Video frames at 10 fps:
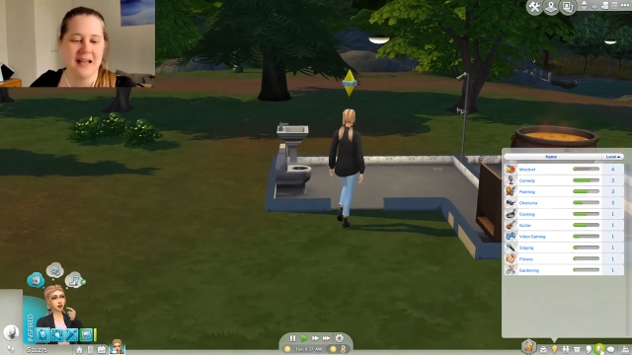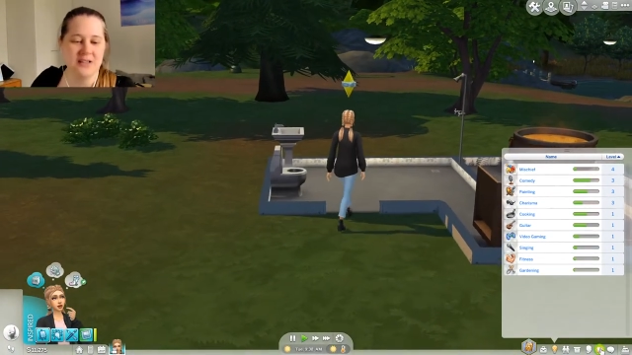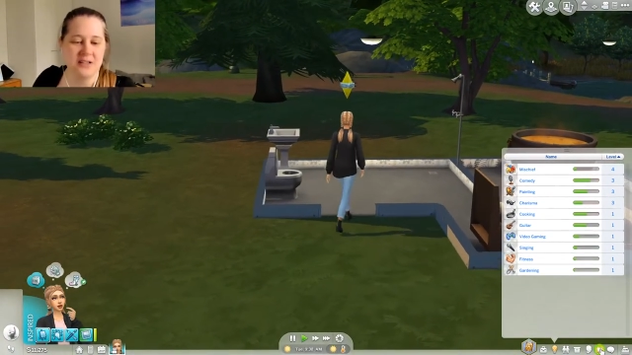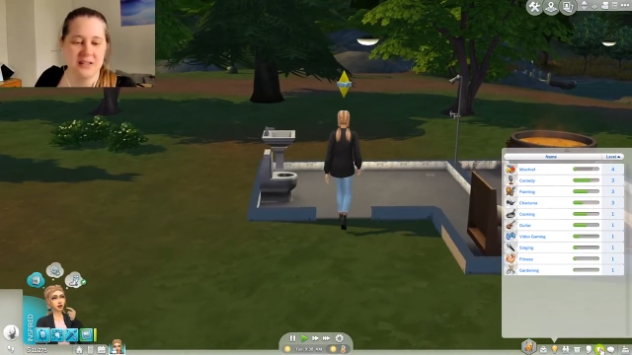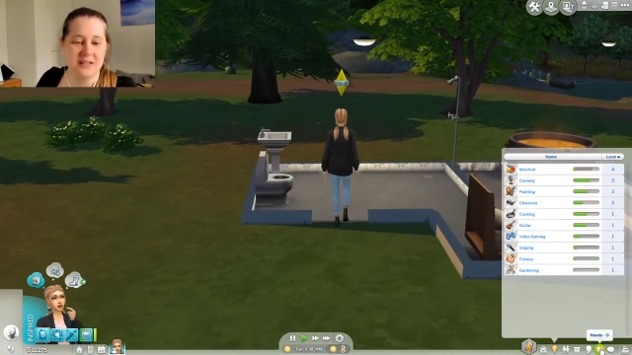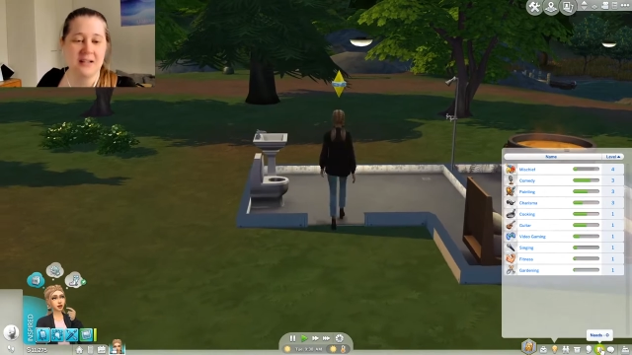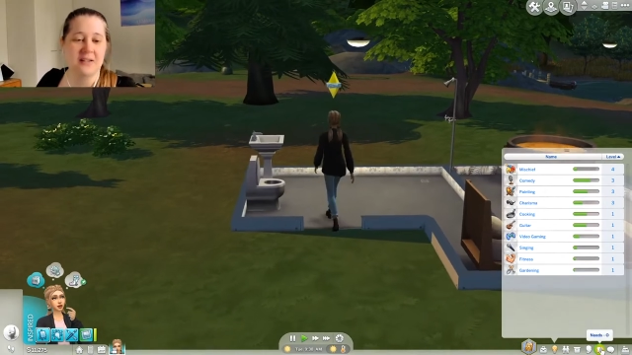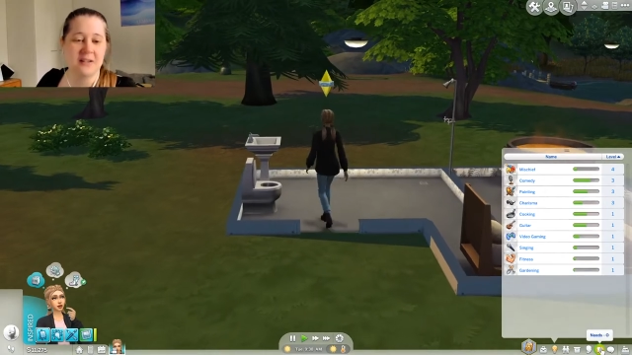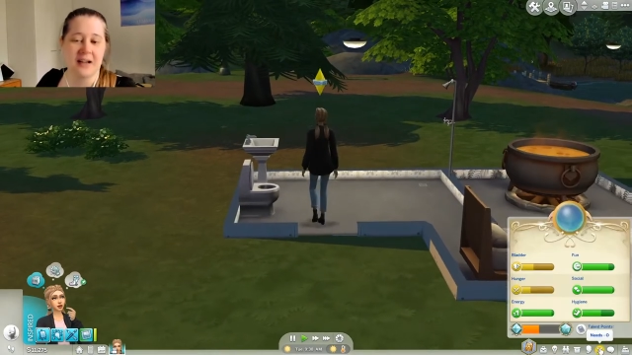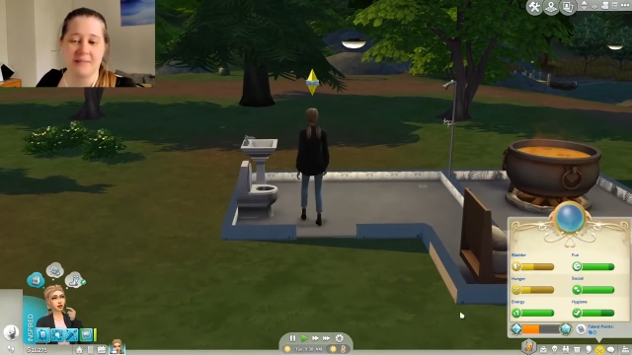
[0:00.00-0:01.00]
A
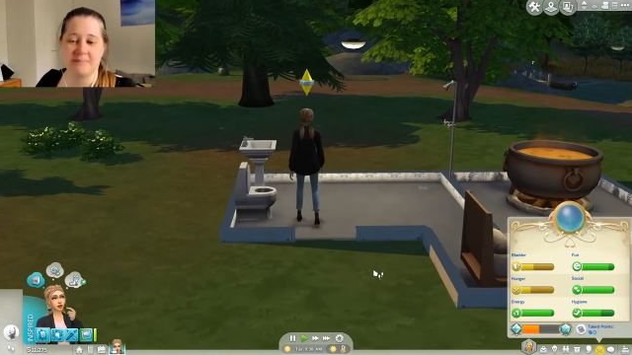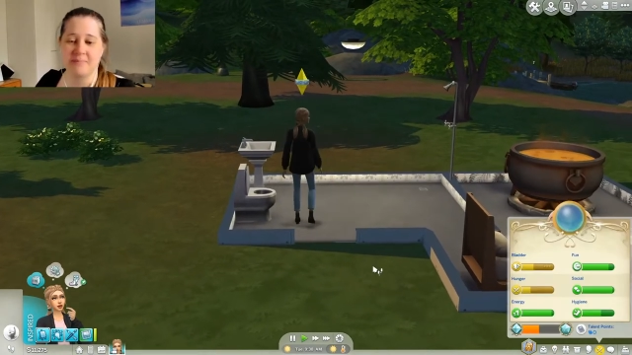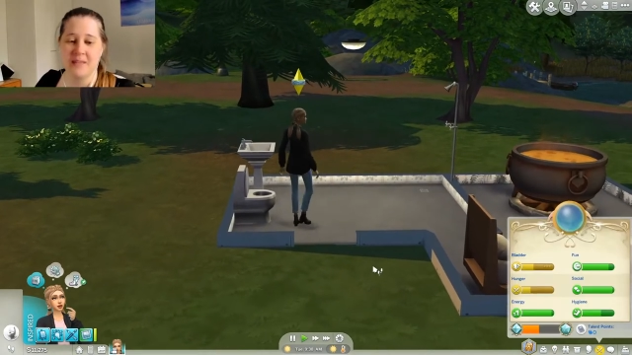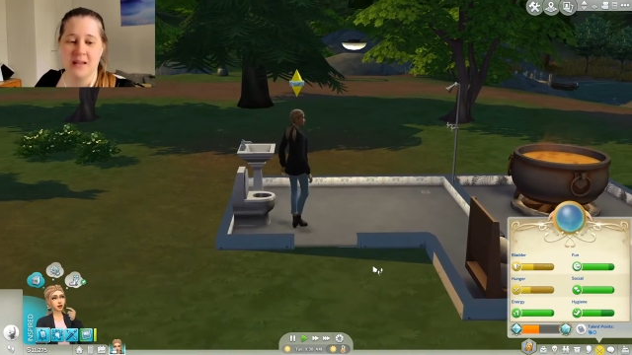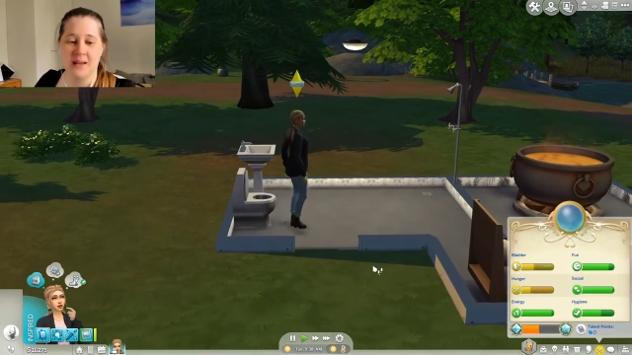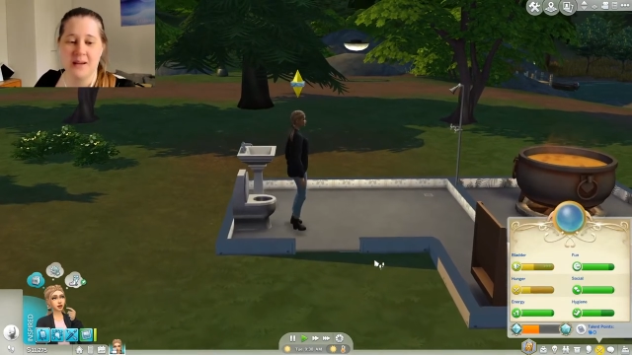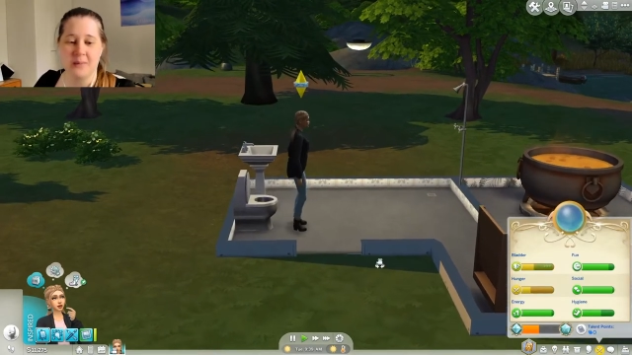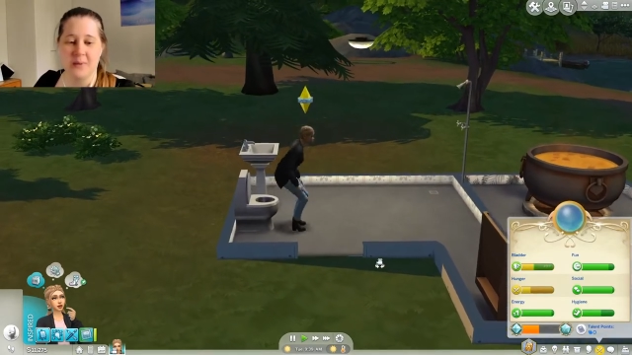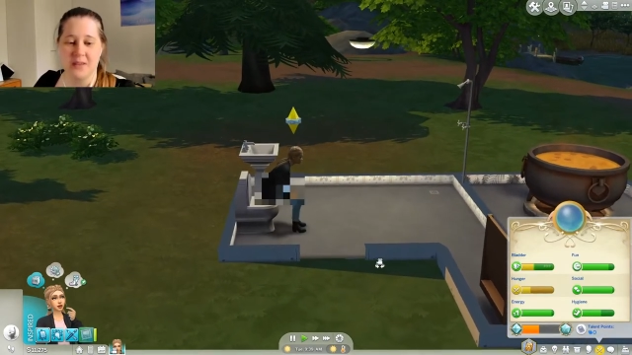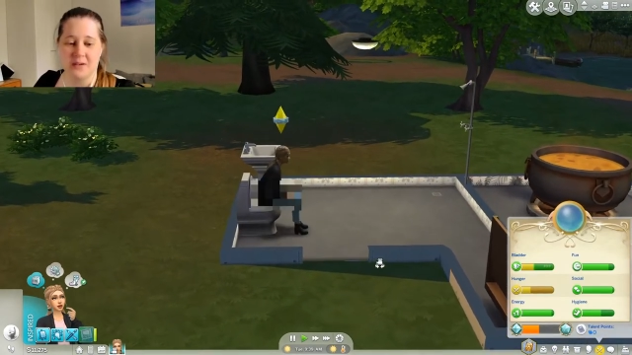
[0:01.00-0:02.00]
okay,
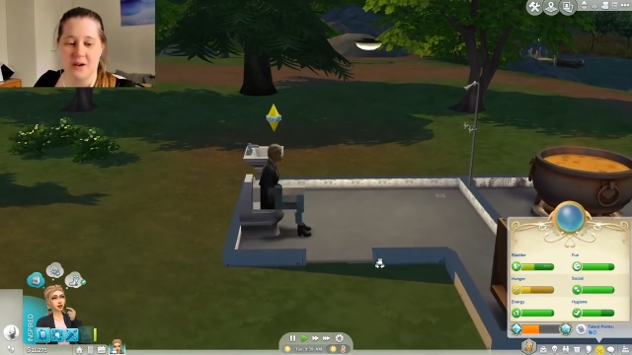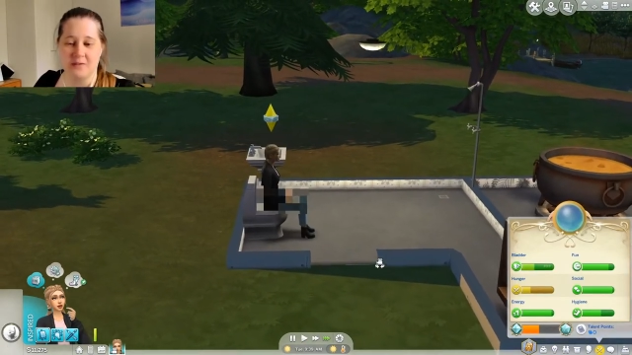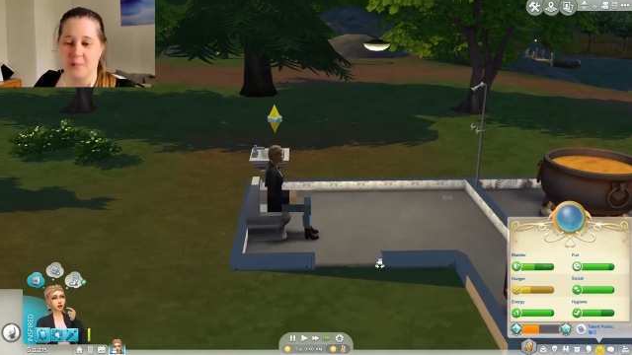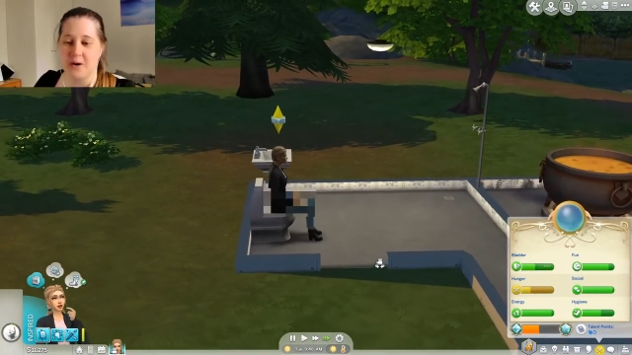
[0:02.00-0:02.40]
win three of them.